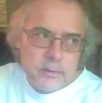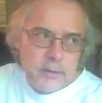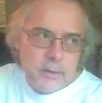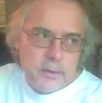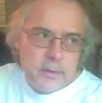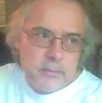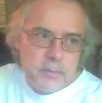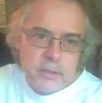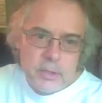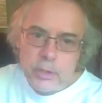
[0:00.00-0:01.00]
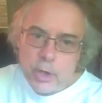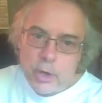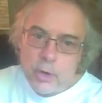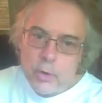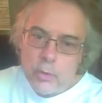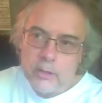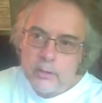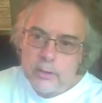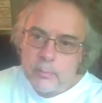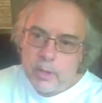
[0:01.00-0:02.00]
Uh, it didn't go well. He
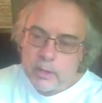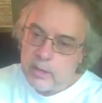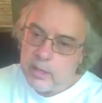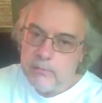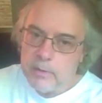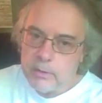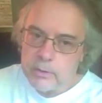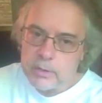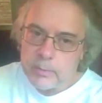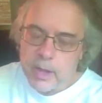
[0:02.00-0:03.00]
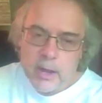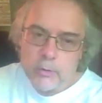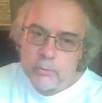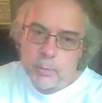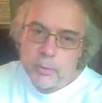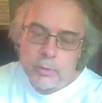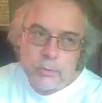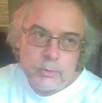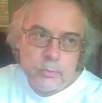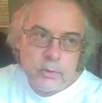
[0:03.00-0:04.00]
ended up like leaving or something. I don't remember who it
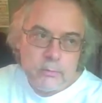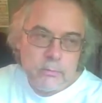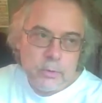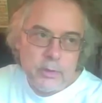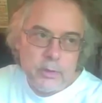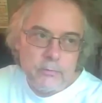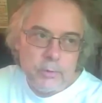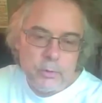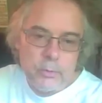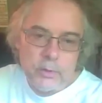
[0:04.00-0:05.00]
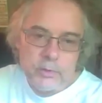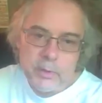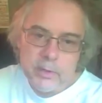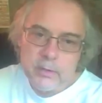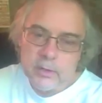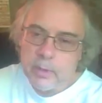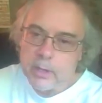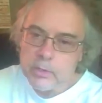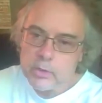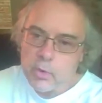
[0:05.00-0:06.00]
was, what who the interviewer was, but he ended up
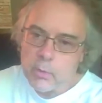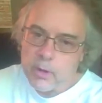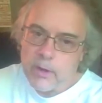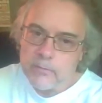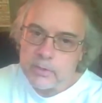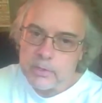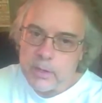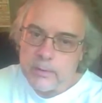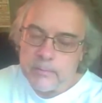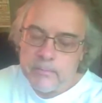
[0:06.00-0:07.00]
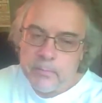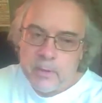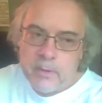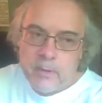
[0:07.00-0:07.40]
like storming off the set.